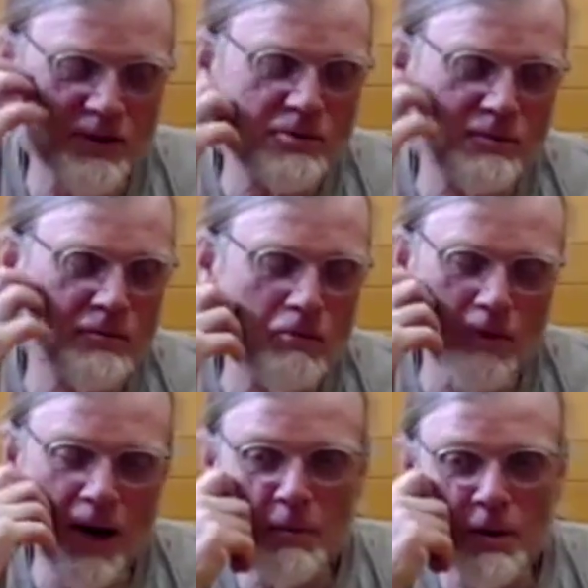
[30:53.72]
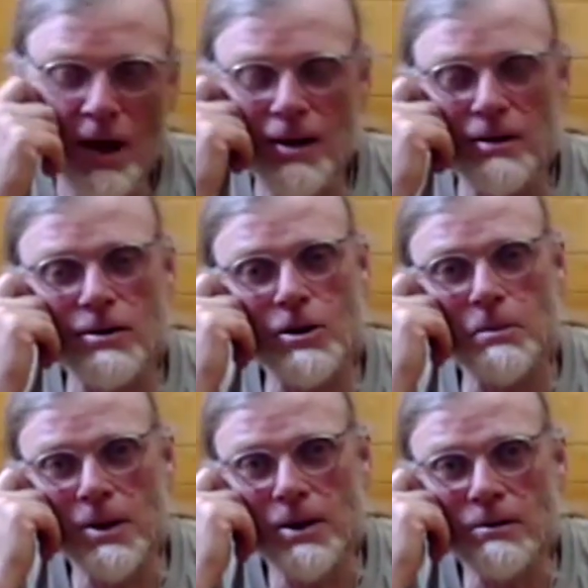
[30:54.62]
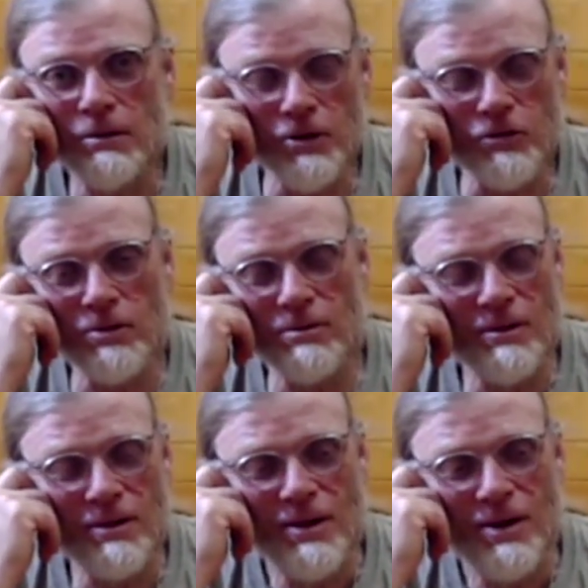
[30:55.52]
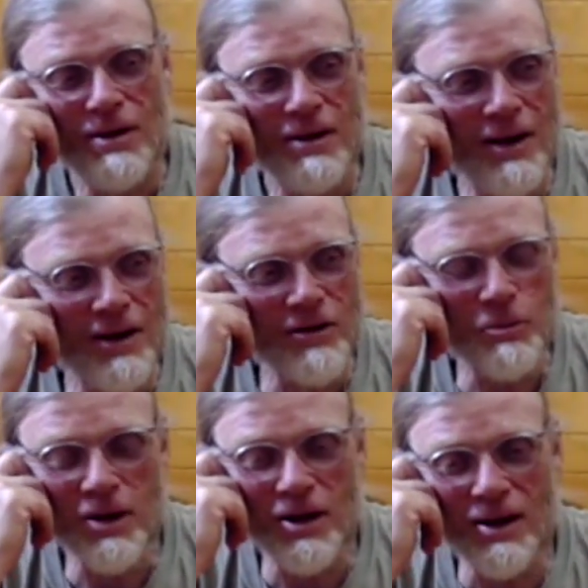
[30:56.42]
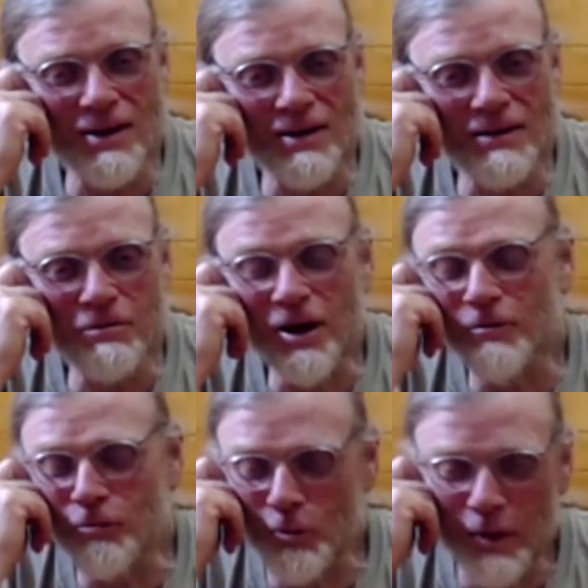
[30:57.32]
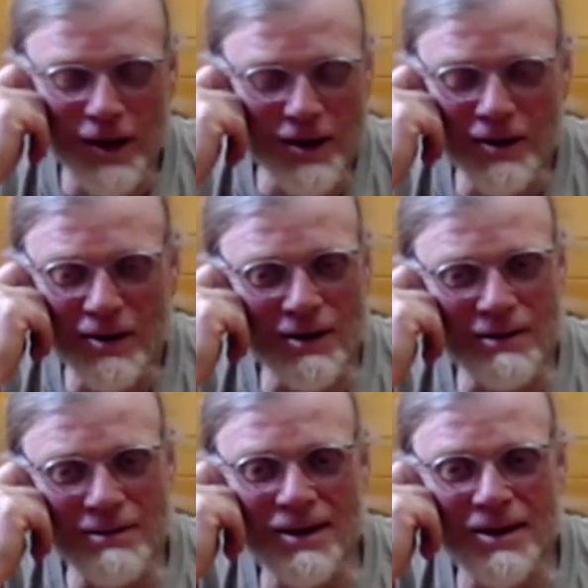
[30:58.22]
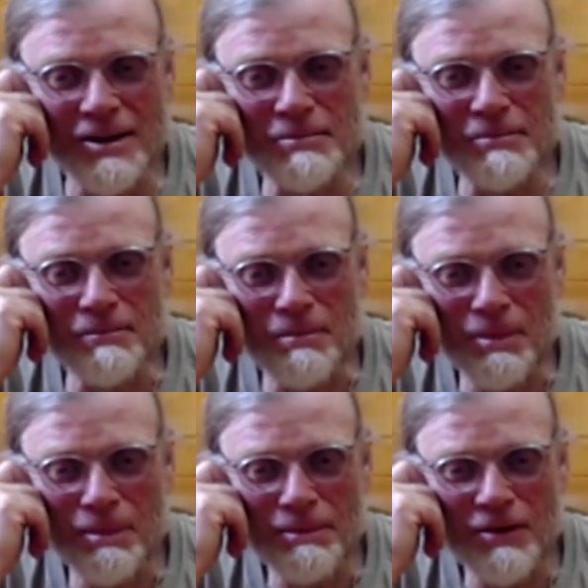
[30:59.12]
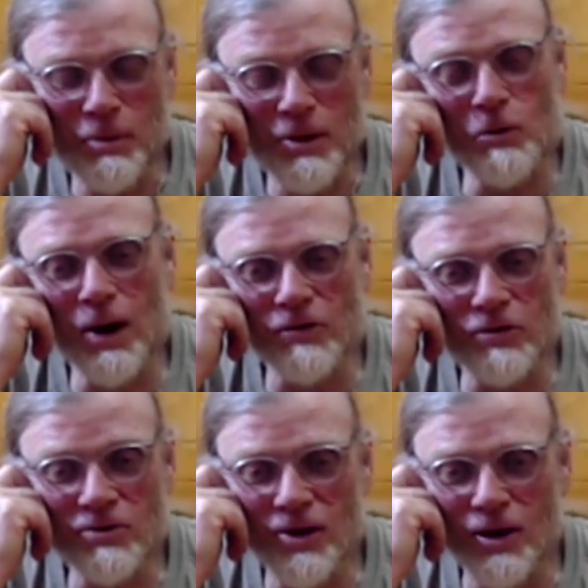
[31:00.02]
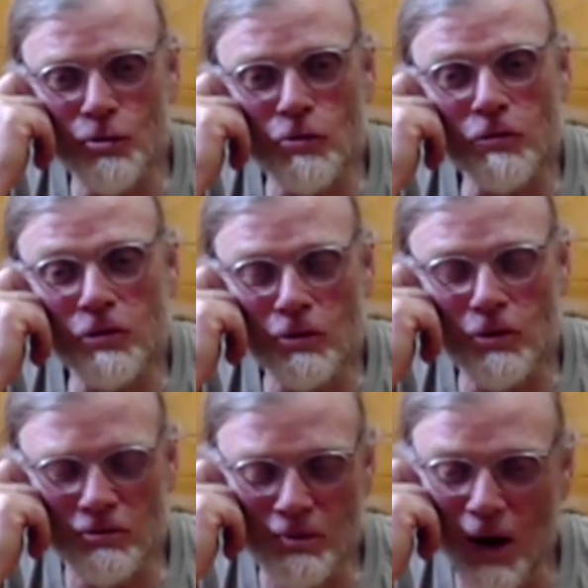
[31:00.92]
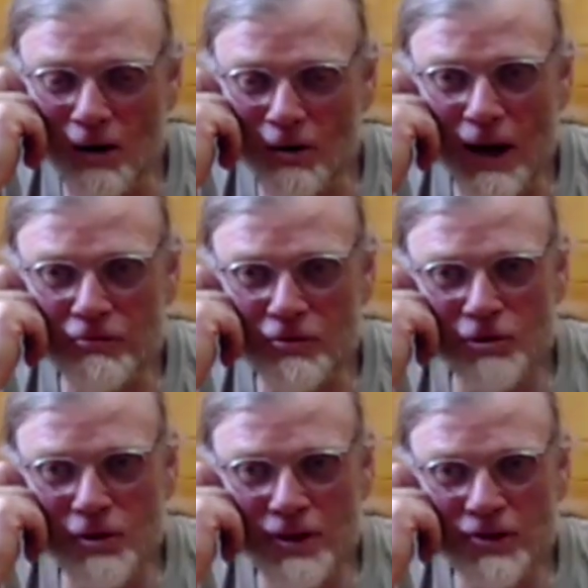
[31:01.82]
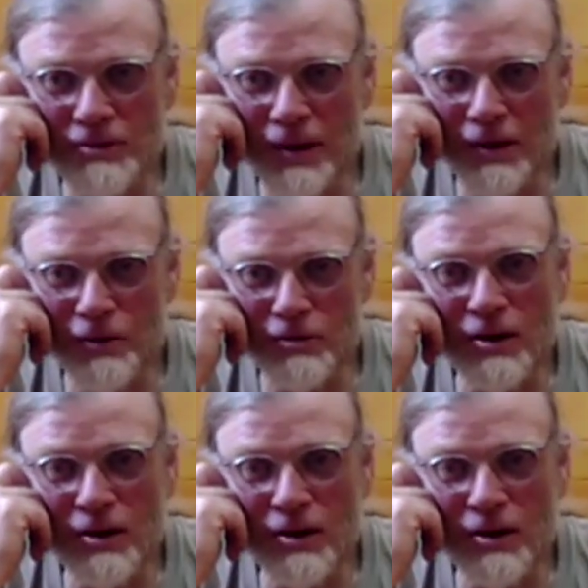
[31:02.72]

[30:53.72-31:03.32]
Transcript: just ramble on a little bit. This has been fun for me to. It's been a while since I grew small grafted trees at my own